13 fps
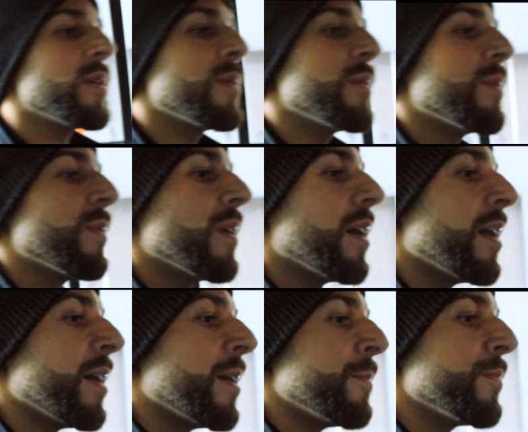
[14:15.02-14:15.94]
you,
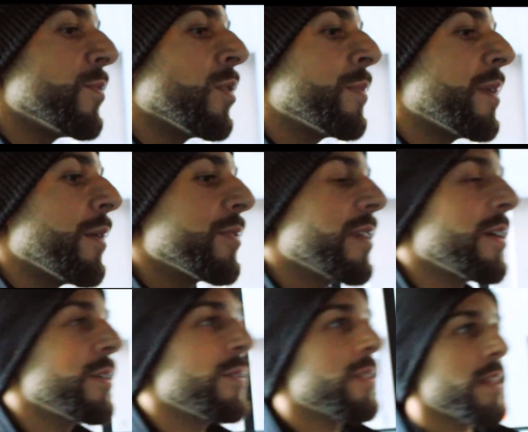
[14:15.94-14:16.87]
um, normally I would
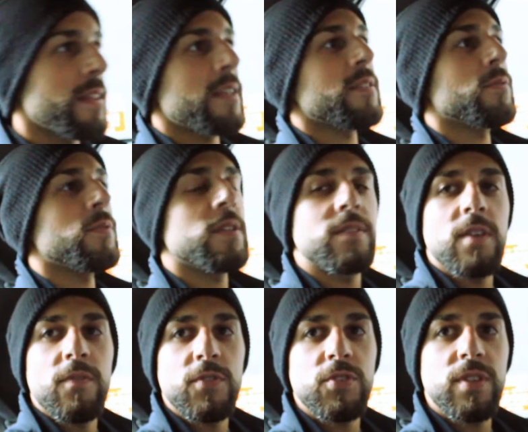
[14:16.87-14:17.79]
tell you that that's a really
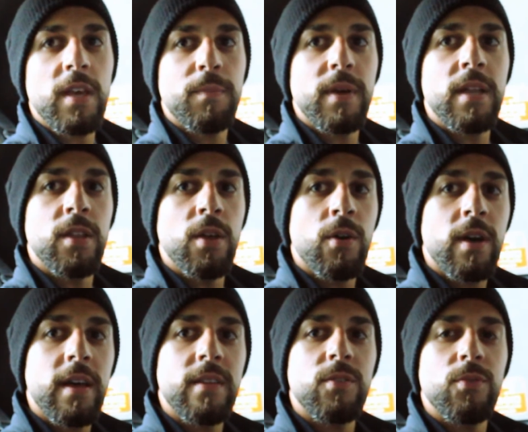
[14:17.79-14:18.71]
selfish thing. But in
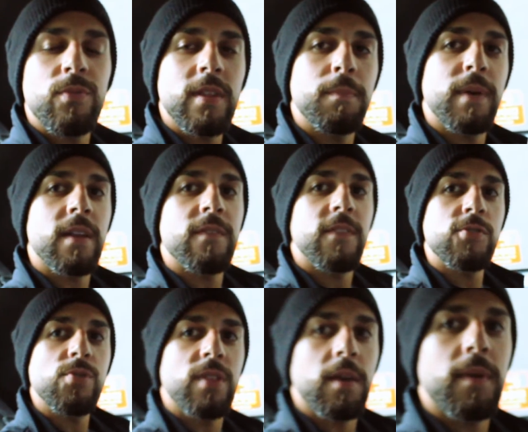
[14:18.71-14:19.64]
yoga, it's a really
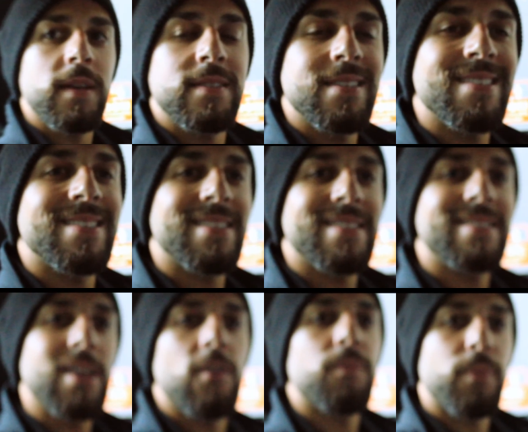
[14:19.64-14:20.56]
beneficial thing because this is a
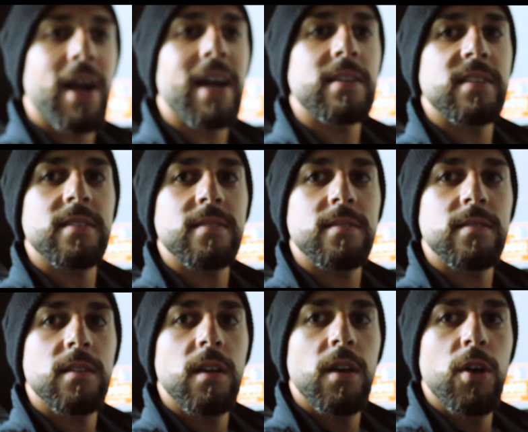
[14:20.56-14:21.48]
self practice.